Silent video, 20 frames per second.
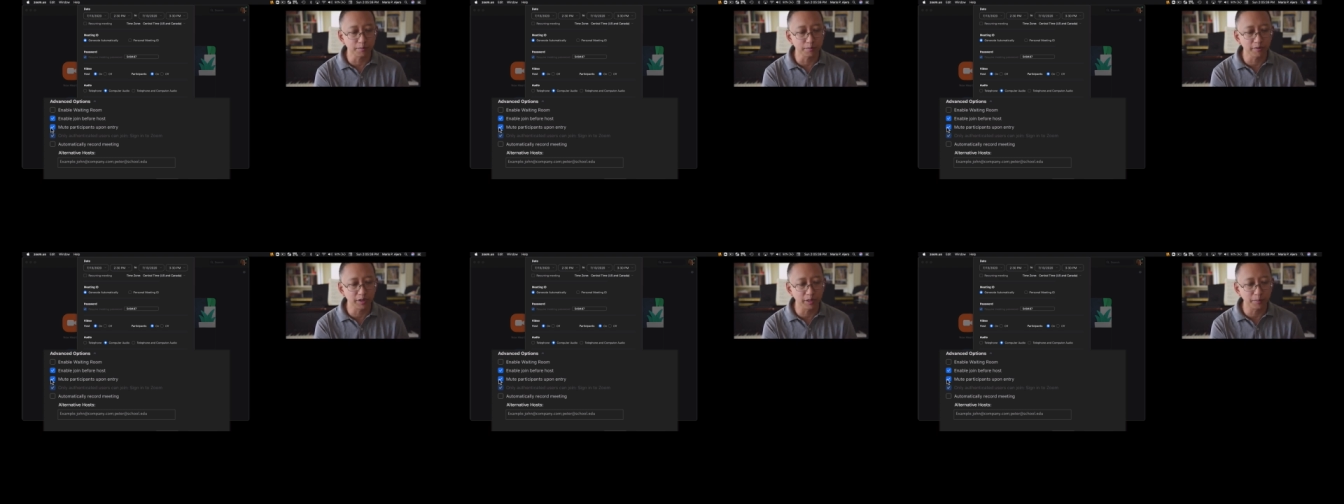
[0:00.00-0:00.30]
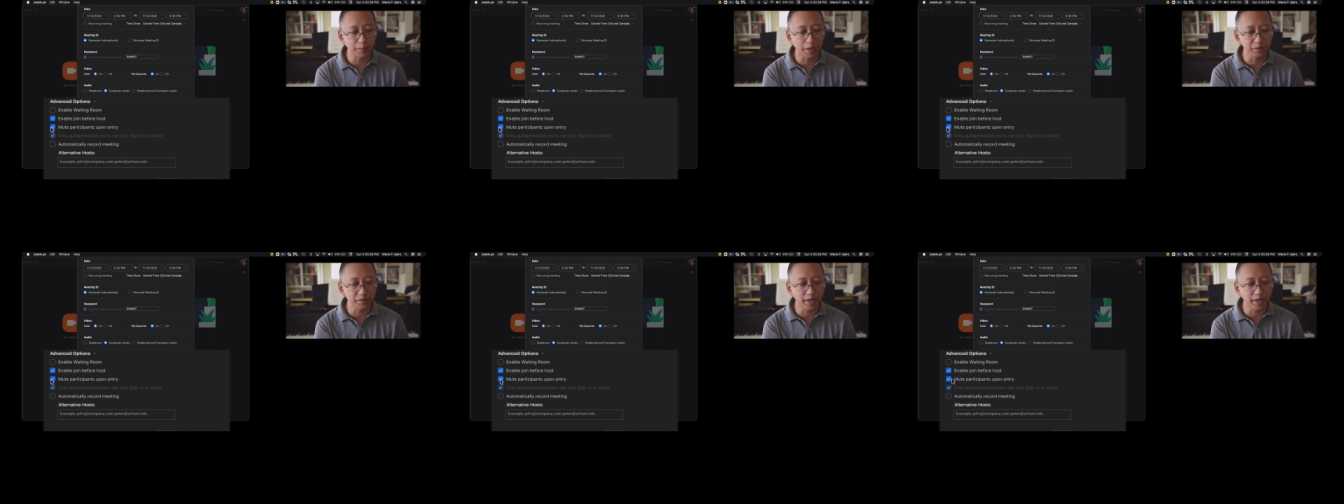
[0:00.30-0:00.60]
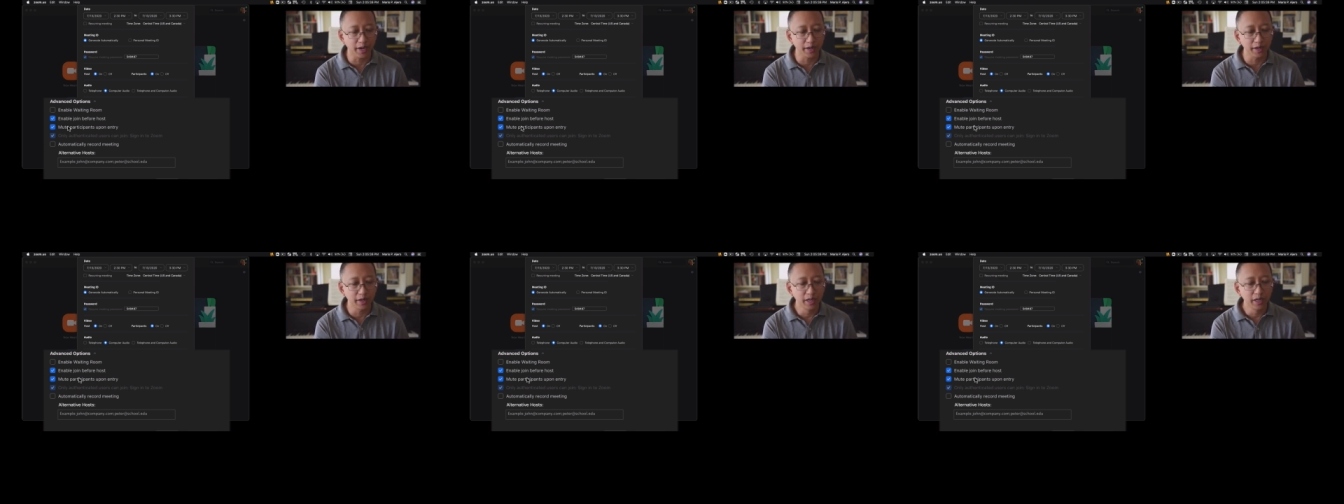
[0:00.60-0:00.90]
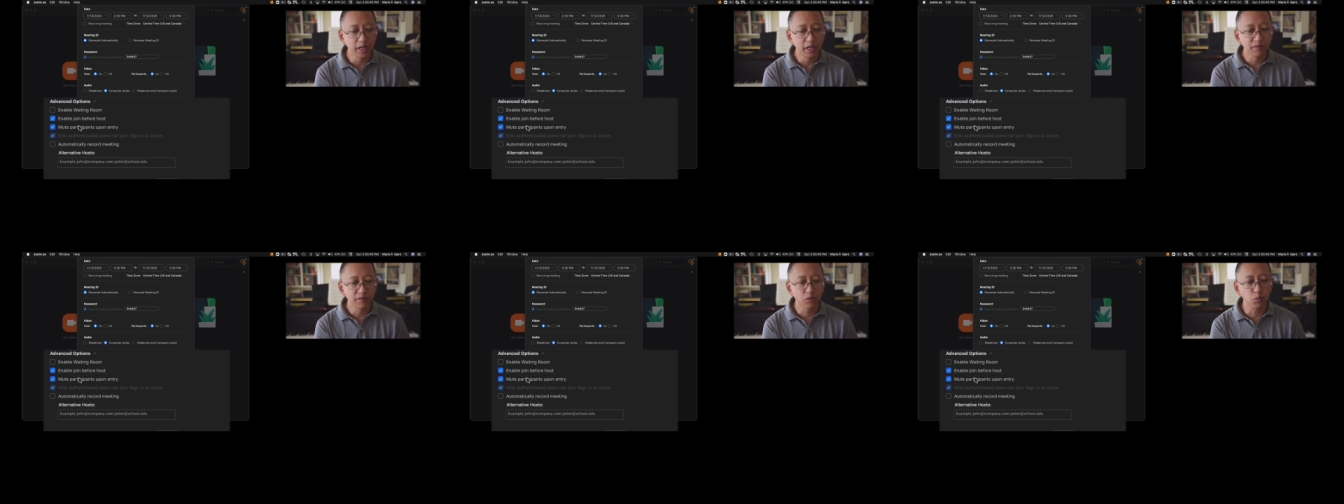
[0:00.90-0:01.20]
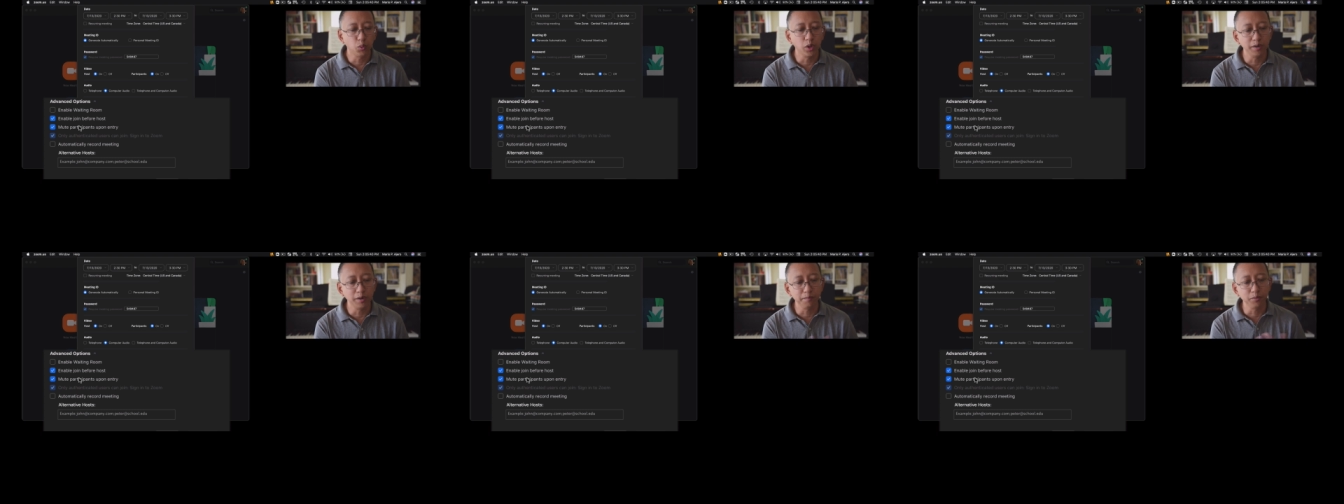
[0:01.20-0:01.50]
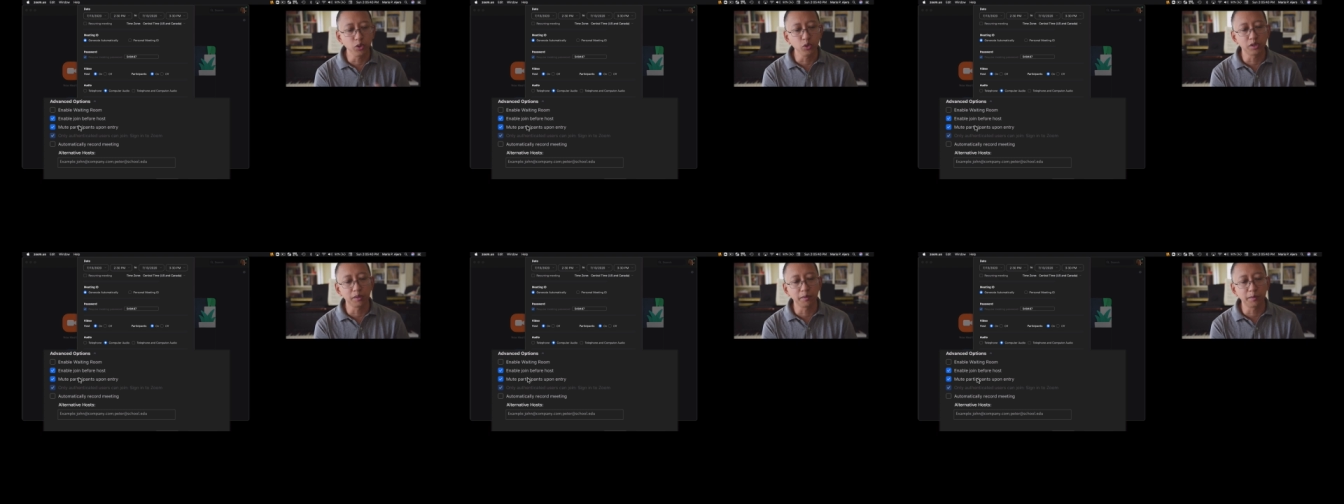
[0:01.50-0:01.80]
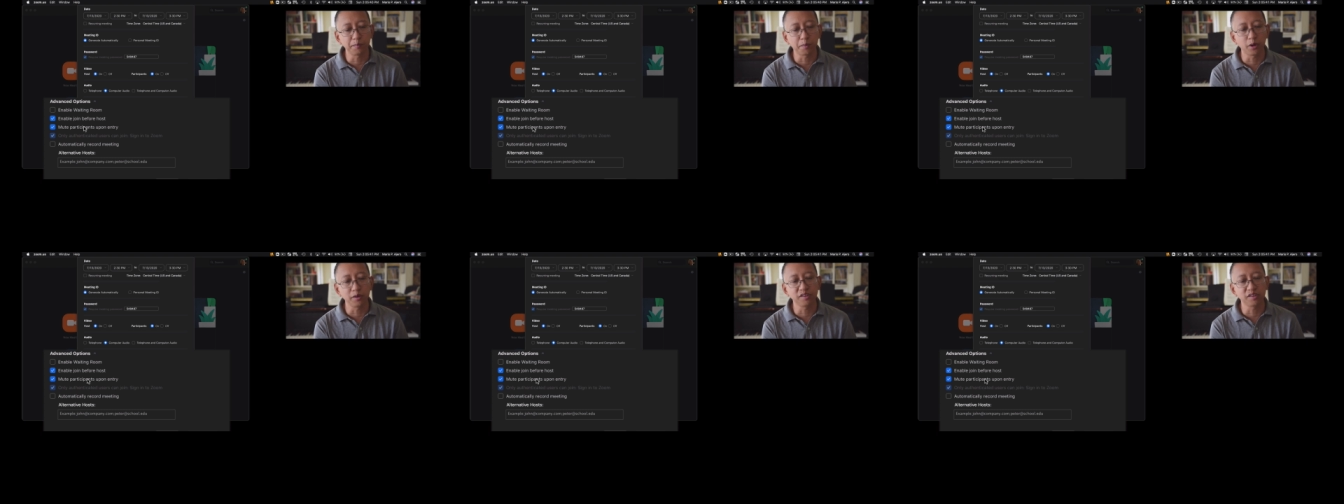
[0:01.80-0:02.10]
about that. If you want to mute the
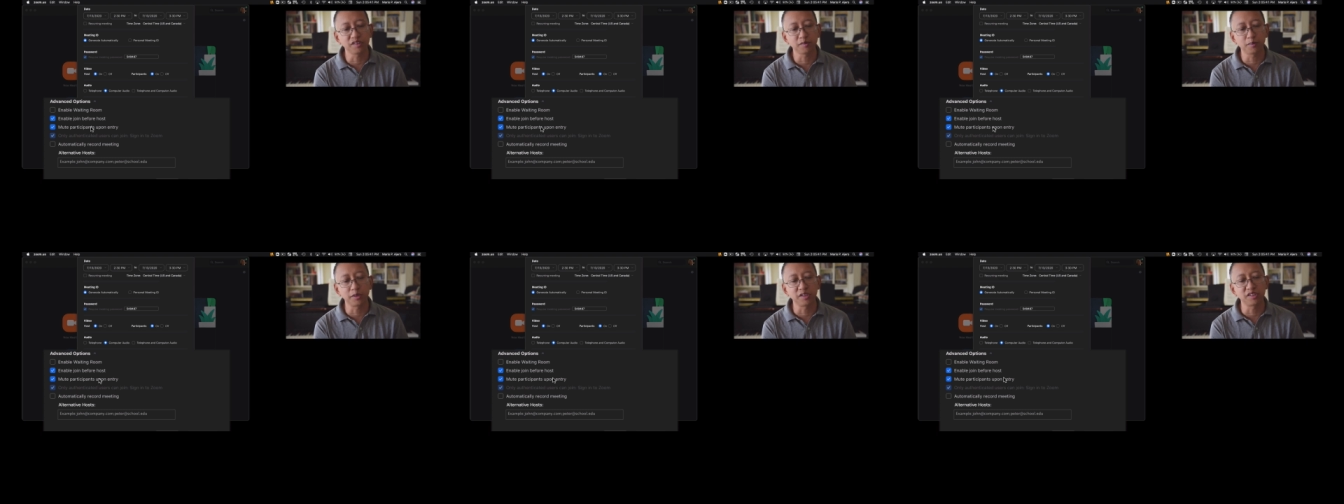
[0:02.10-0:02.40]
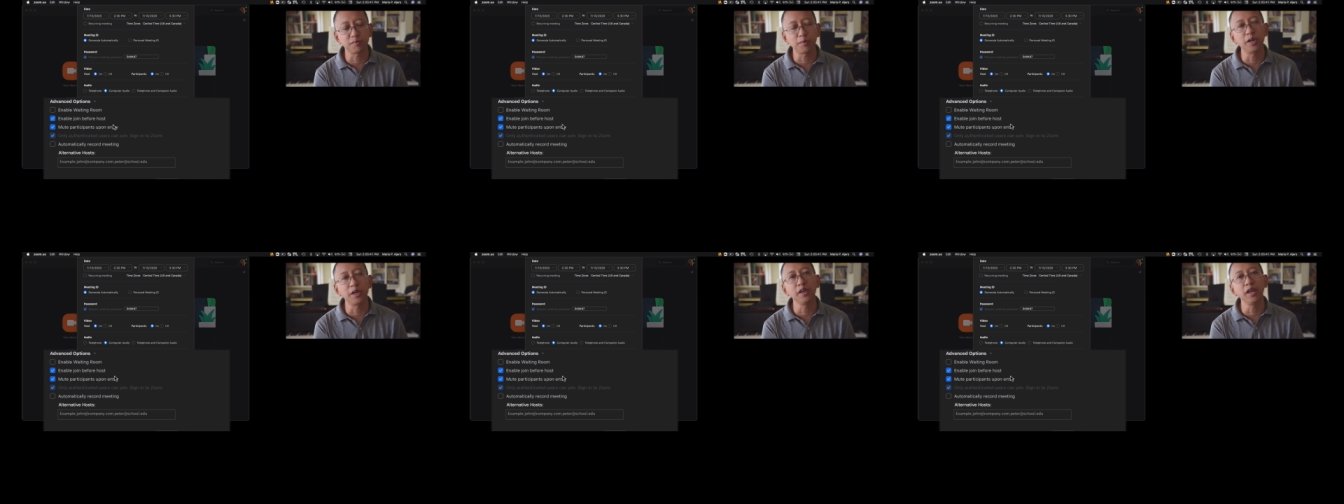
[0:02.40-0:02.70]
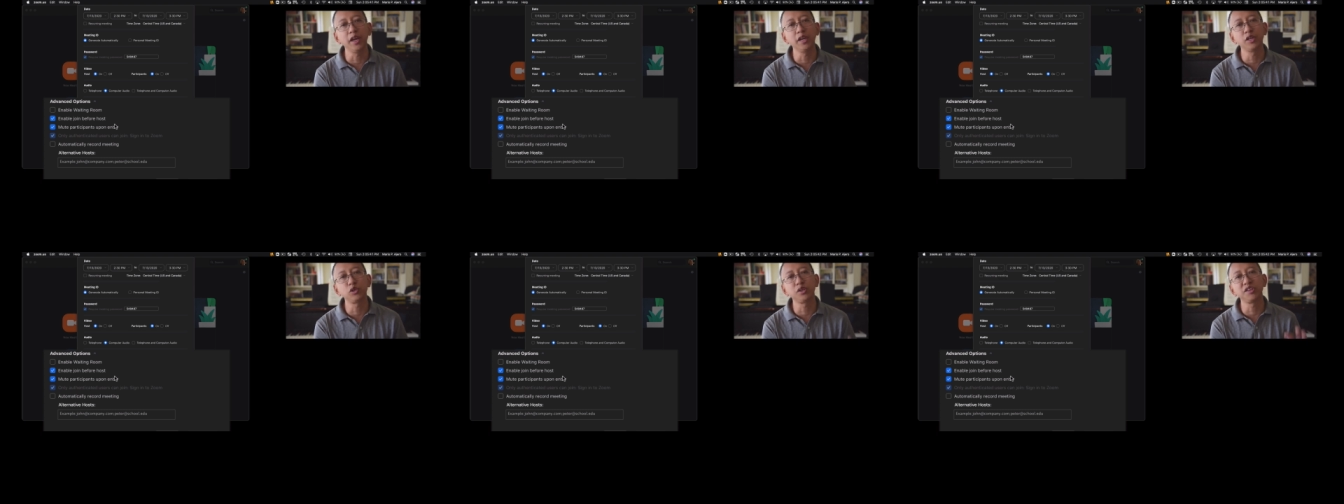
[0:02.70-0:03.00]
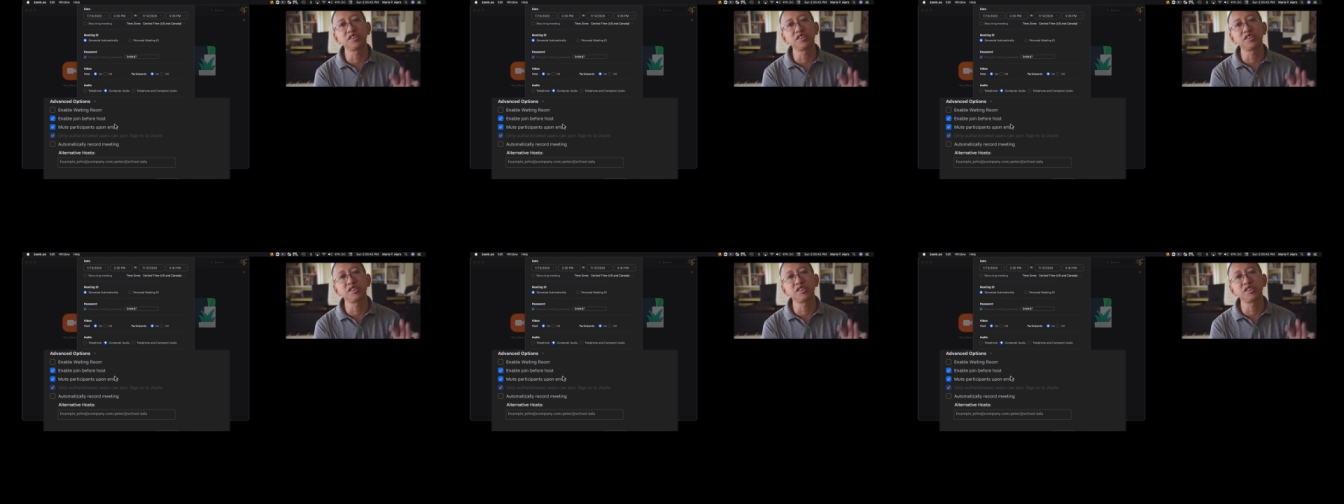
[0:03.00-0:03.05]
participants upon entry,